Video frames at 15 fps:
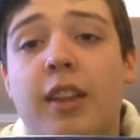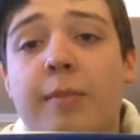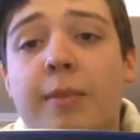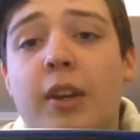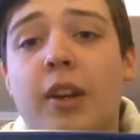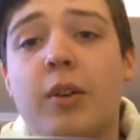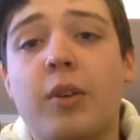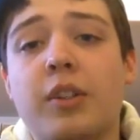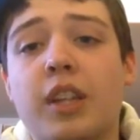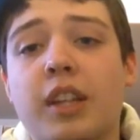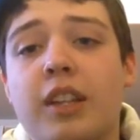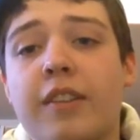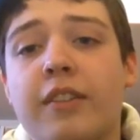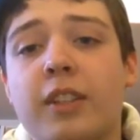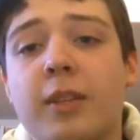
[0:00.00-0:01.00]
let me know, because
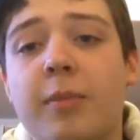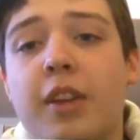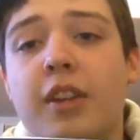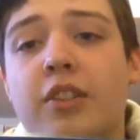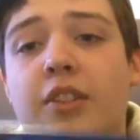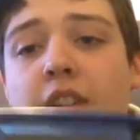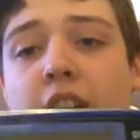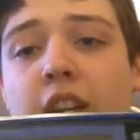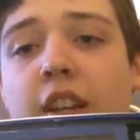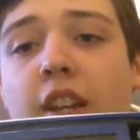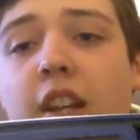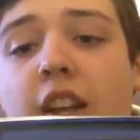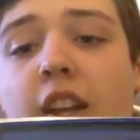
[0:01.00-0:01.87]
I'd definitely be interested